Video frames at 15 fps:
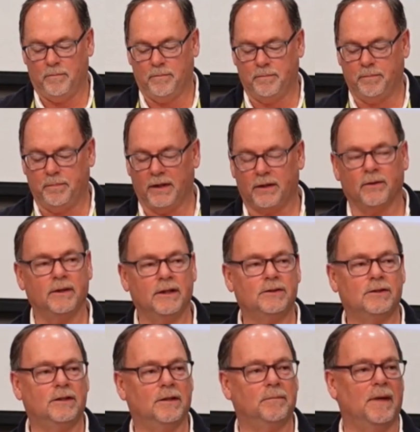But there is
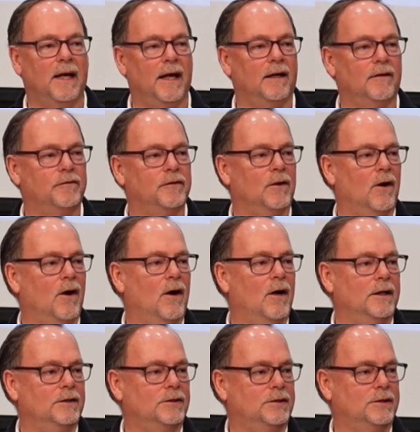a demand for
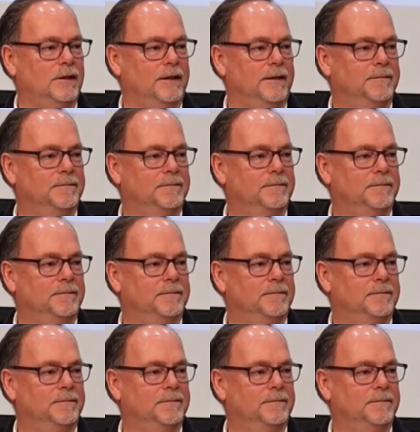honesty.